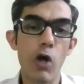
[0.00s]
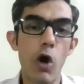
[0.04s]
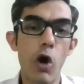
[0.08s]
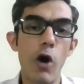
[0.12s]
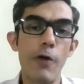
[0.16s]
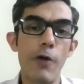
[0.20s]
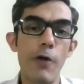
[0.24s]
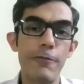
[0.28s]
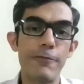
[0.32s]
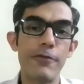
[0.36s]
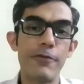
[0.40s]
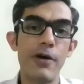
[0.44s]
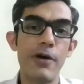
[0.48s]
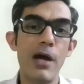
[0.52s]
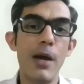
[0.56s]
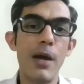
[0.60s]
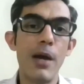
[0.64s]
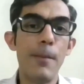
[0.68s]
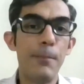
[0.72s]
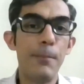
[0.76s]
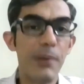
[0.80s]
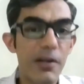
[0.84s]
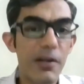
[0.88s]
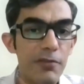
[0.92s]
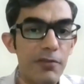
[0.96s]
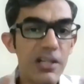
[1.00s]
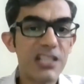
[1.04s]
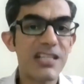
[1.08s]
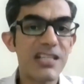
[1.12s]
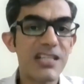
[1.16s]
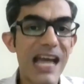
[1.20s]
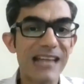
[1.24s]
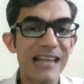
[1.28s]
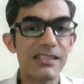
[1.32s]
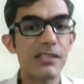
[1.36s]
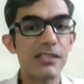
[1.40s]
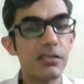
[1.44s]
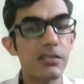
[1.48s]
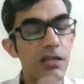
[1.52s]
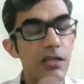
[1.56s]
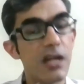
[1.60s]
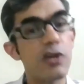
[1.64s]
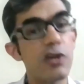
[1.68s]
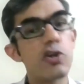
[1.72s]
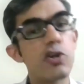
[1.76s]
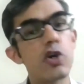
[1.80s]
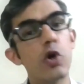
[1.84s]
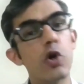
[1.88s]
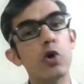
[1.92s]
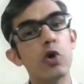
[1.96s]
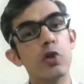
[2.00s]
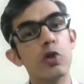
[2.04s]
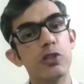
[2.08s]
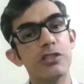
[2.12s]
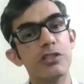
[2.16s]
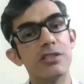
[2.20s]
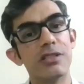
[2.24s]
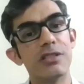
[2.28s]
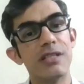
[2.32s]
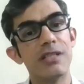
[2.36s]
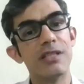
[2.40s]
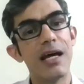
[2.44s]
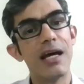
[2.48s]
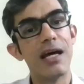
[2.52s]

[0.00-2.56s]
of privileged access controls